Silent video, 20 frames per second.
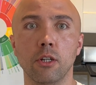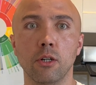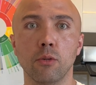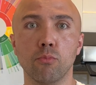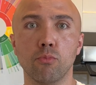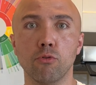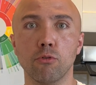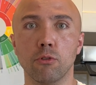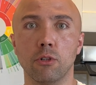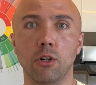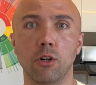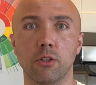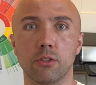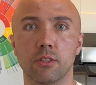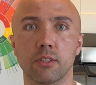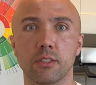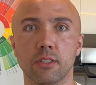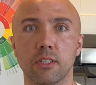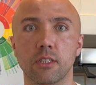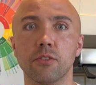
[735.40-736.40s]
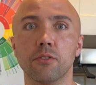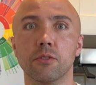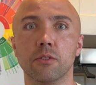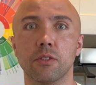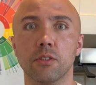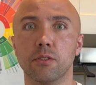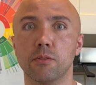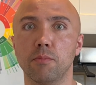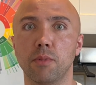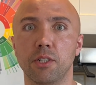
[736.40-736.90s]
pull on
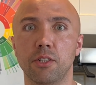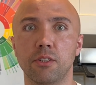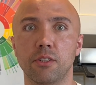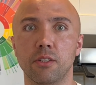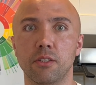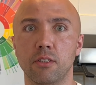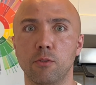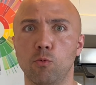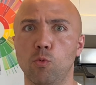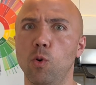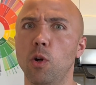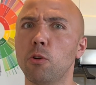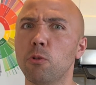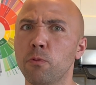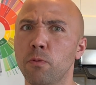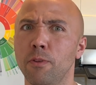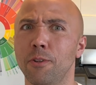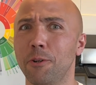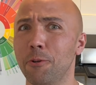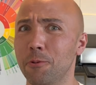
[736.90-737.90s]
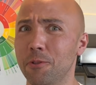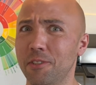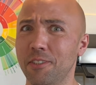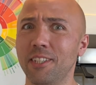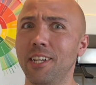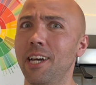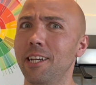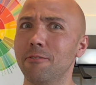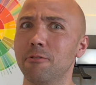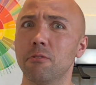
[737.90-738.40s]
this machine, the workflow is
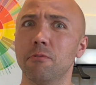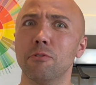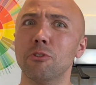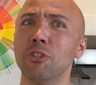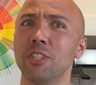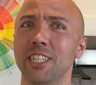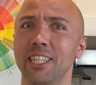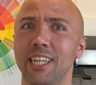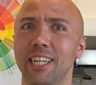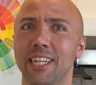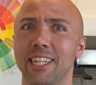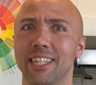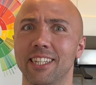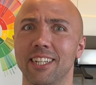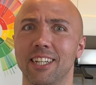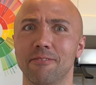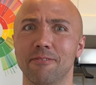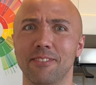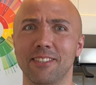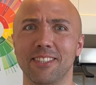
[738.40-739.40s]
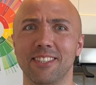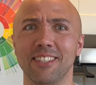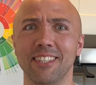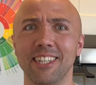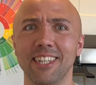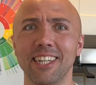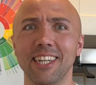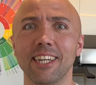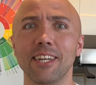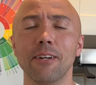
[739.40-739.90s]
kind of okay. I mean,
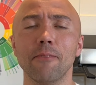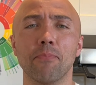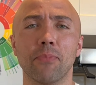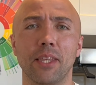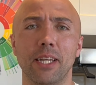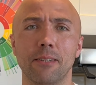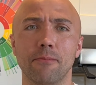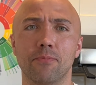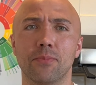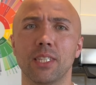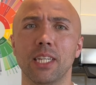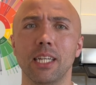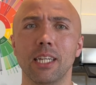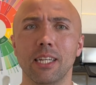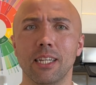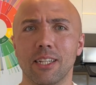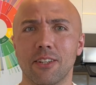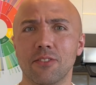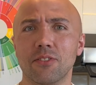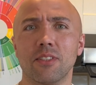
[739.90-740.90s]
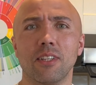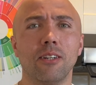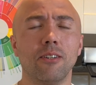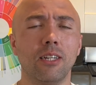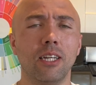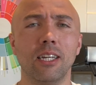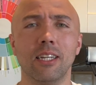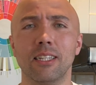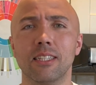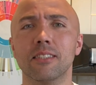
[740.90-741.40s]
because
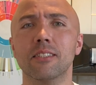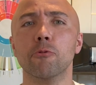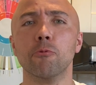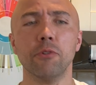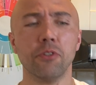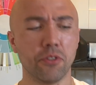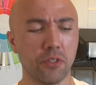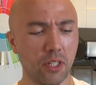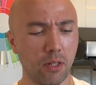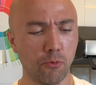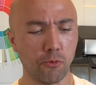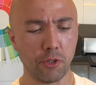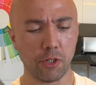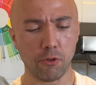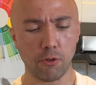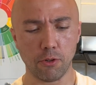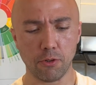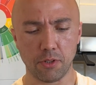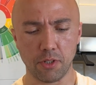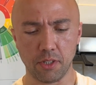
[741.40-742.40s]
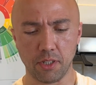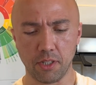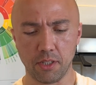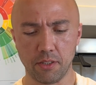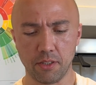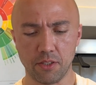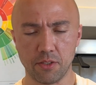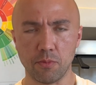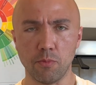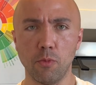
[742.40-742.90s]
the reason I'm recording
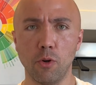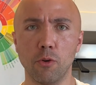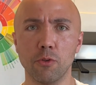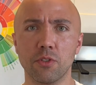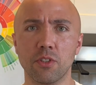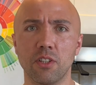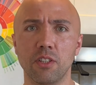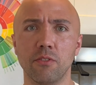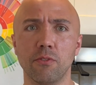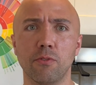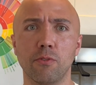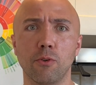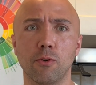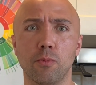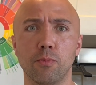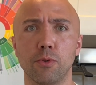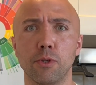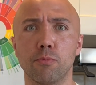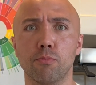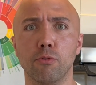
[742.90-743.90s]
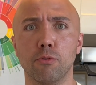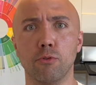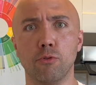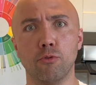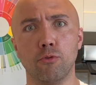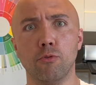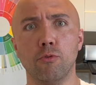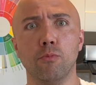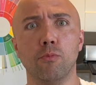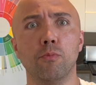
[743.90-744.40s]
it is mostly for people
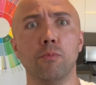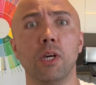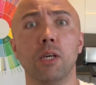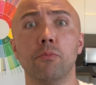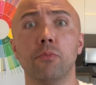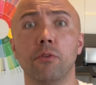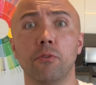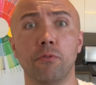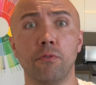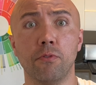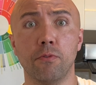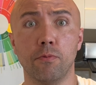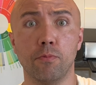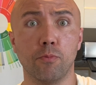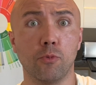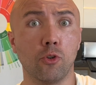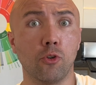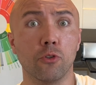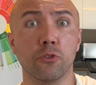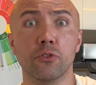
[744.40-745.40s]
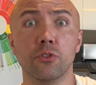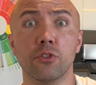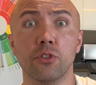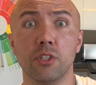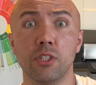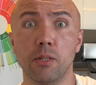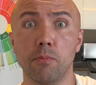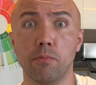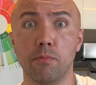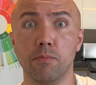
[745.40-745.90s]
who maybe
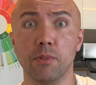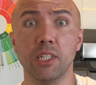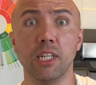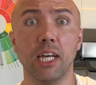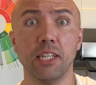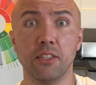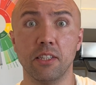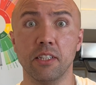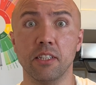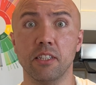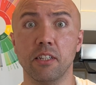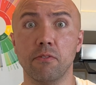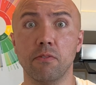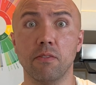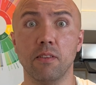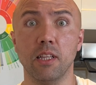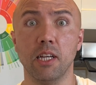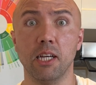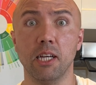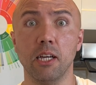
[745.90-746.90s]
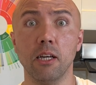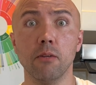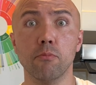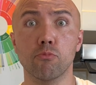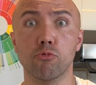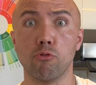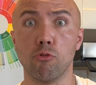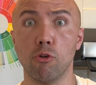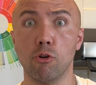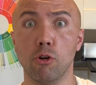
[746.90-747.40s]
consider getting the Flair
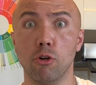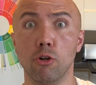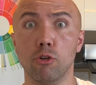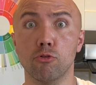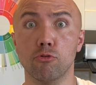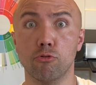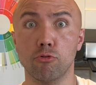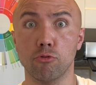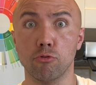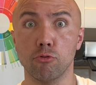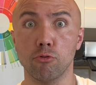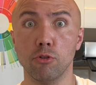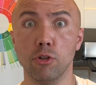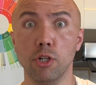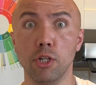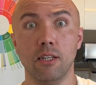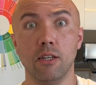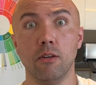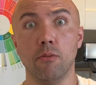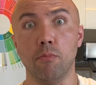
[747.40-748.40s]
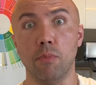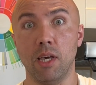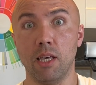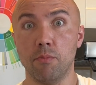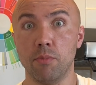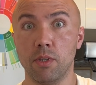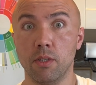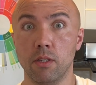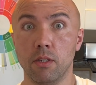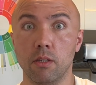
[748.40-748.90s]
Pro 2,
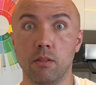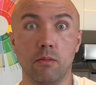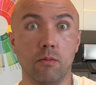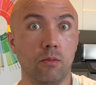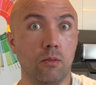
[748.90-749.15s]
maybe